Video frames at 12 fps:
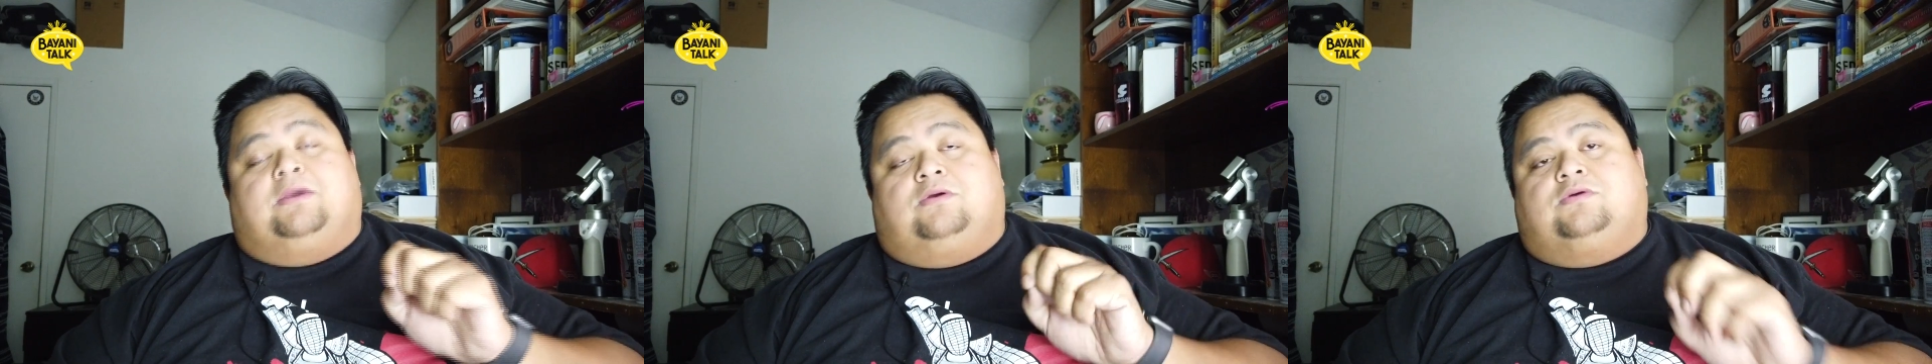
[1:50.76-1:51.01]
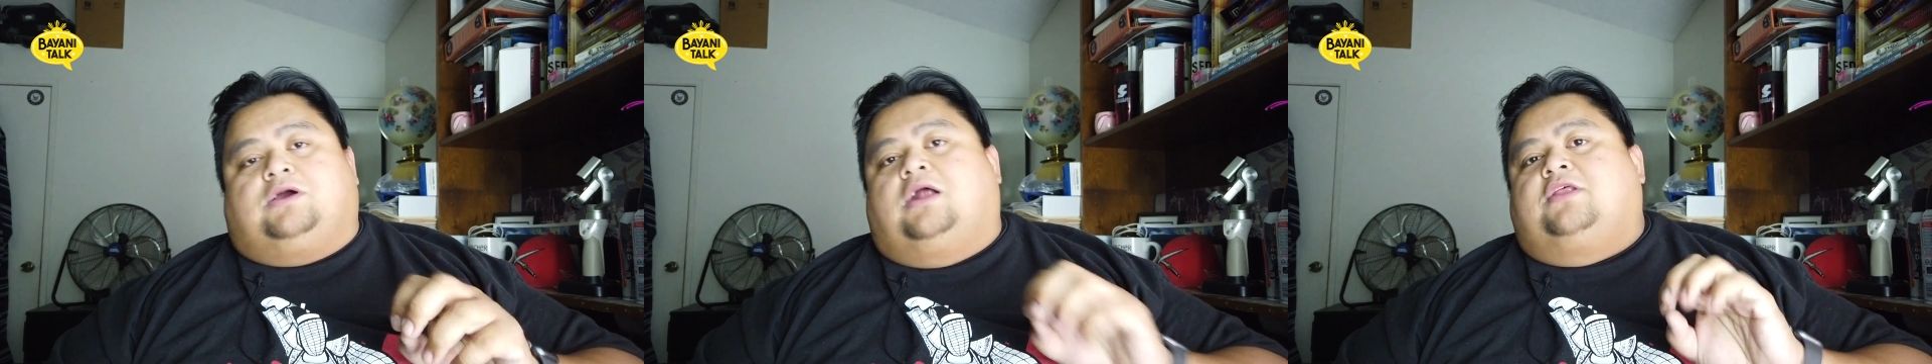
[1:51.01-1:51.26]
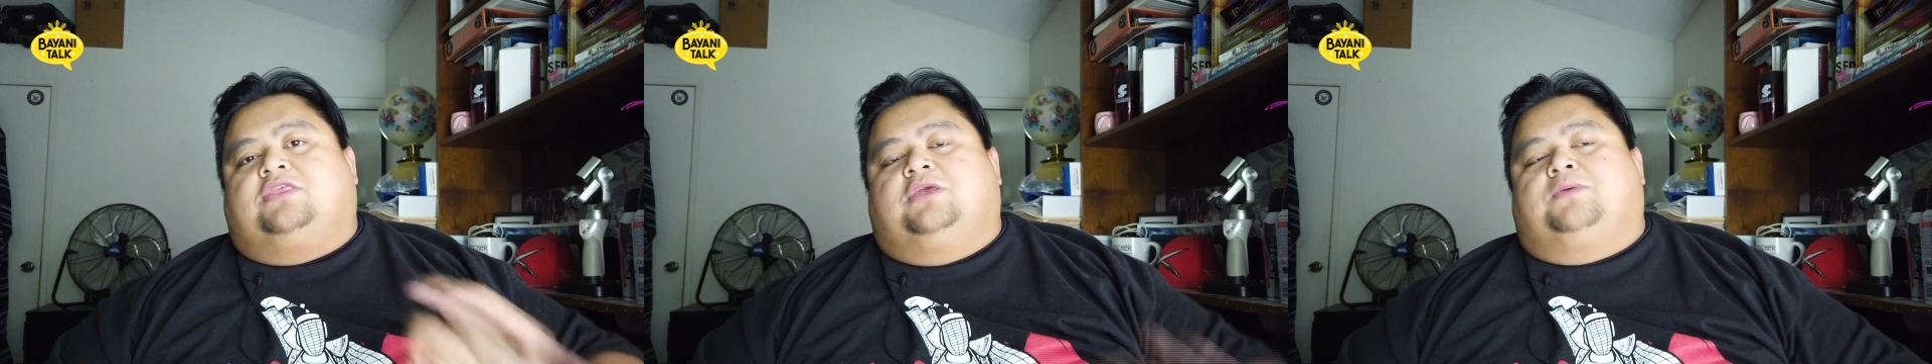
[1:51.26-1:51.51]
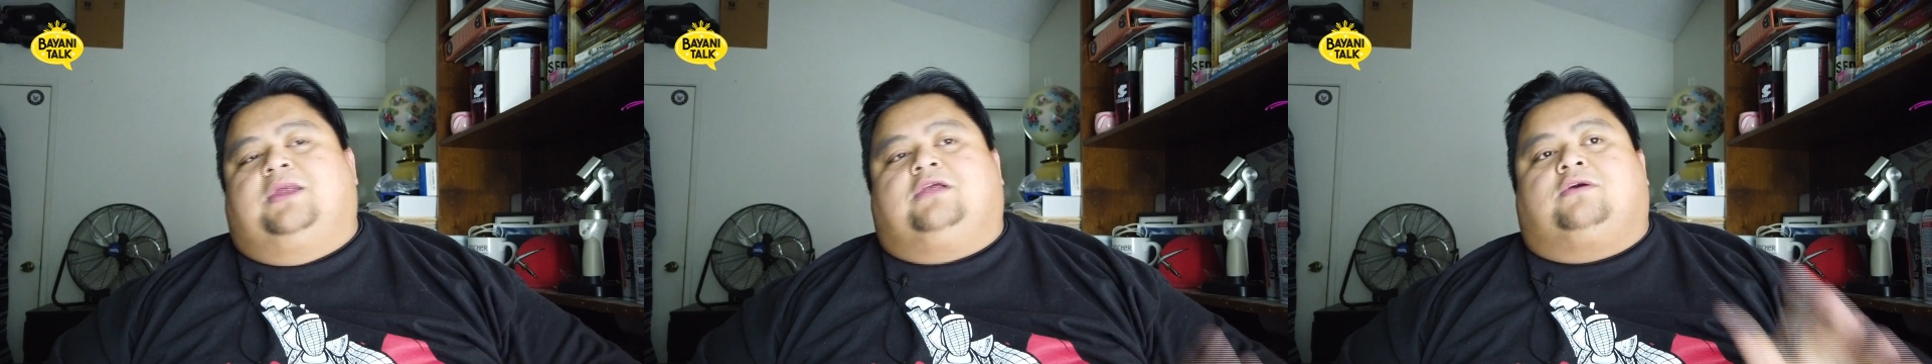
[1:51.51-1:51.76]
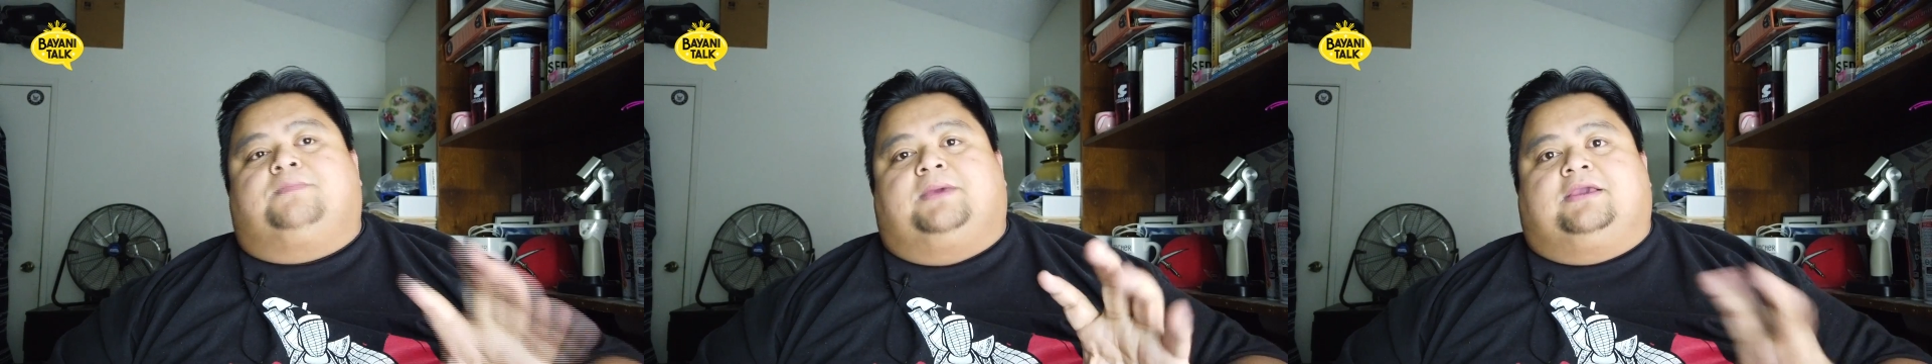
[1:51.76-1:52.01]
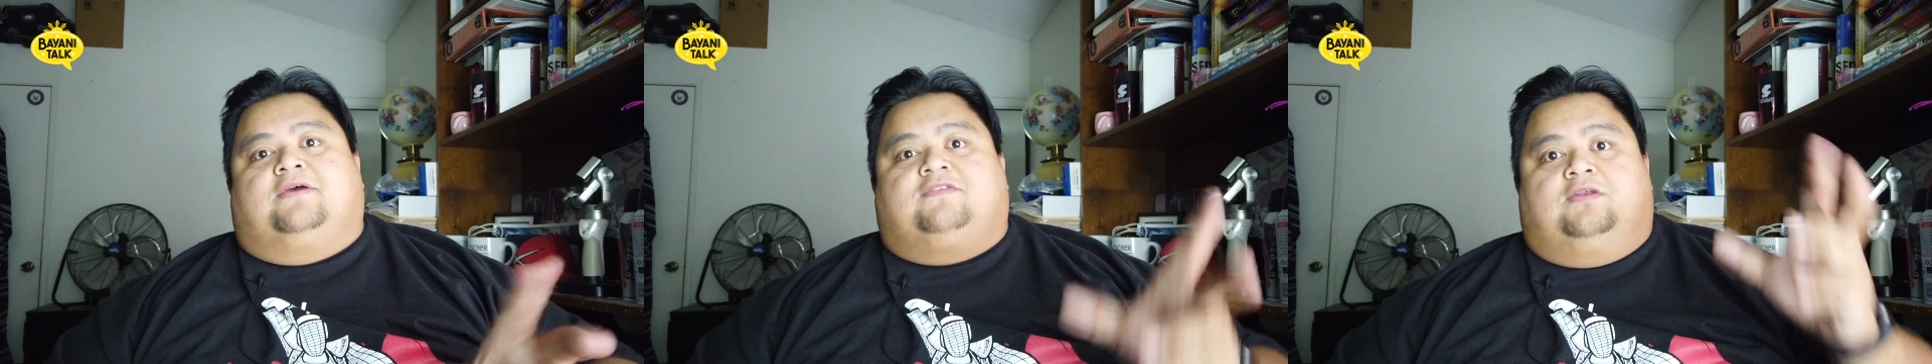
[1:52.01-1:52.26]
I will call it theoretical
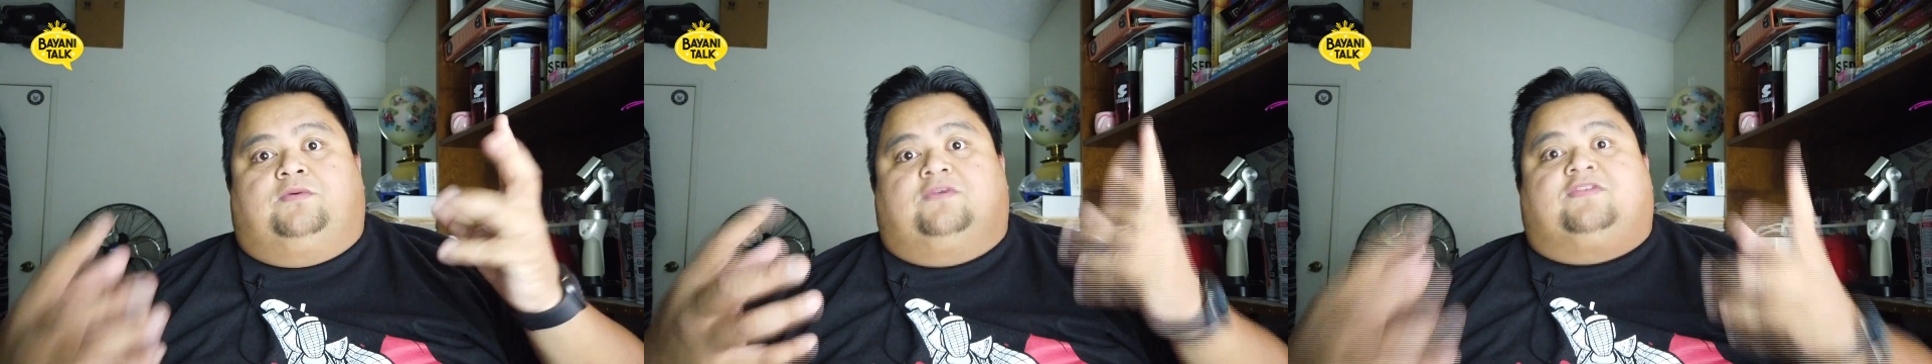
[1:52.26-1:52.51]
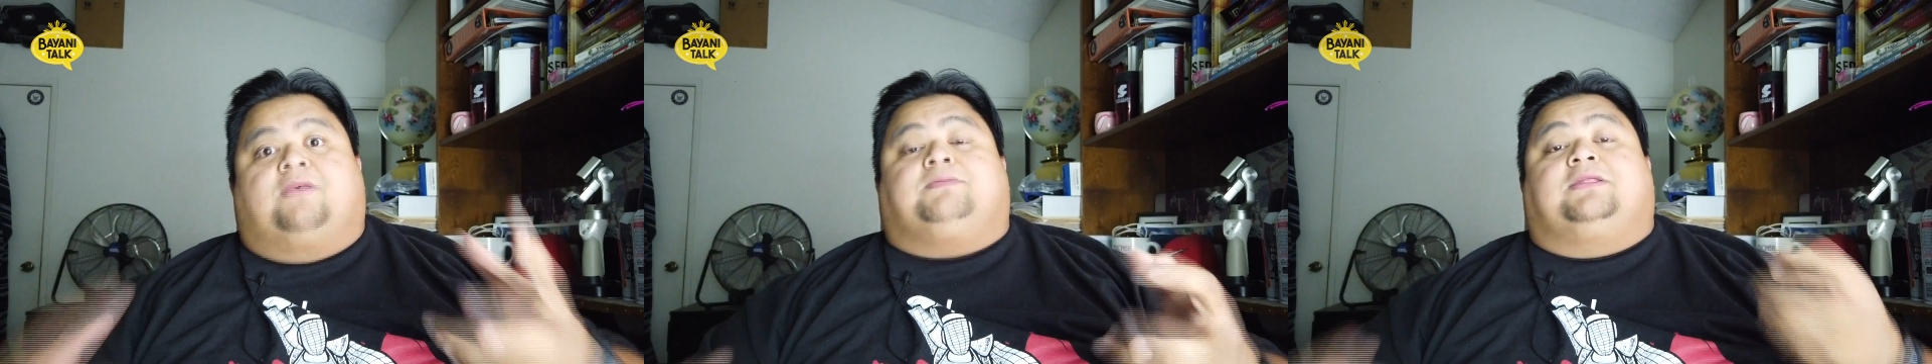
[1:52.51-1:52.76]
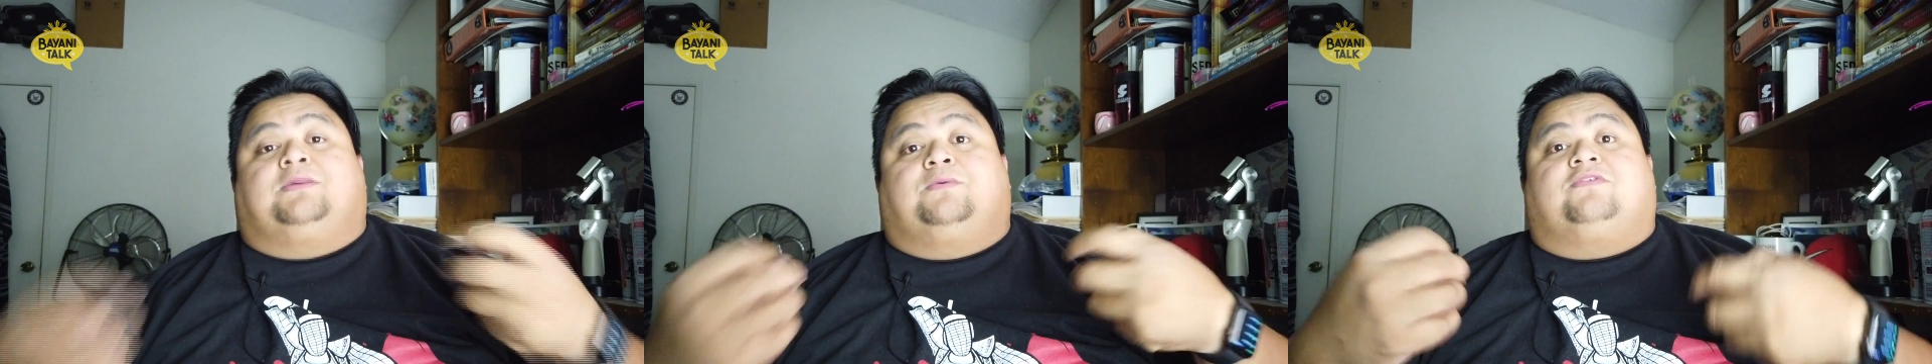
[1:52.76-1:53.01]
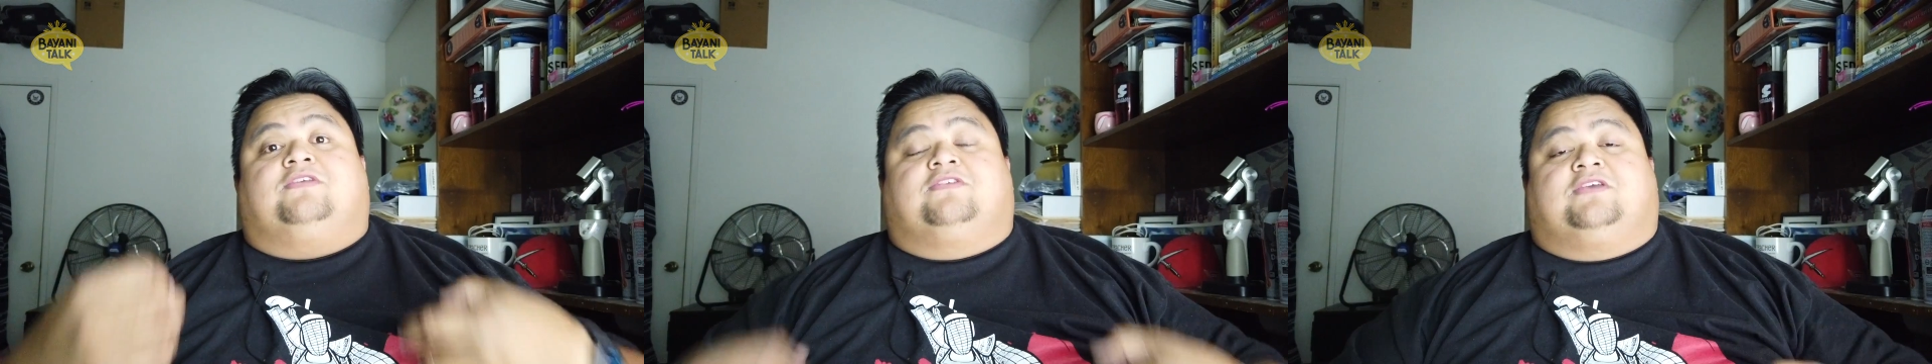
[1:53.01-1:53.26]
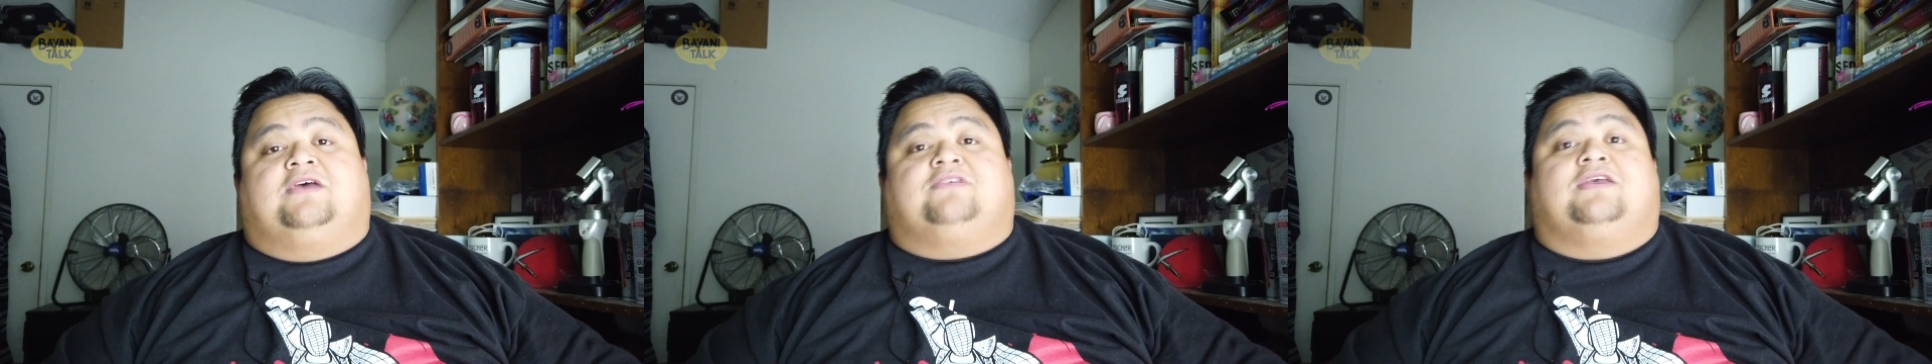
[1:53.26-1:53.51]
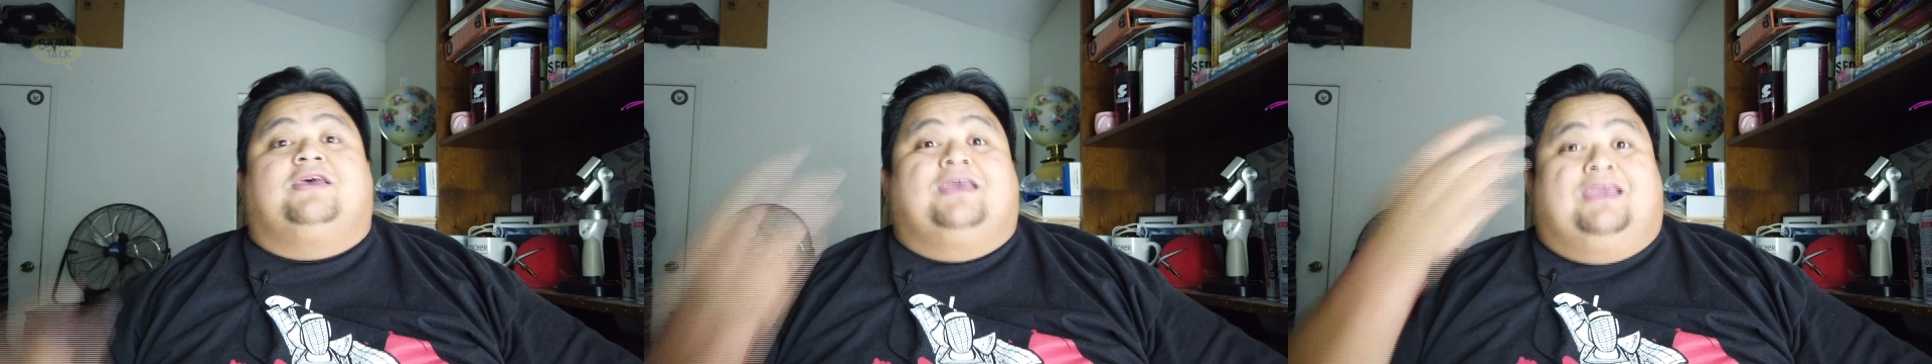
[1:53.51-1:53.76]
because it was something that was discussed,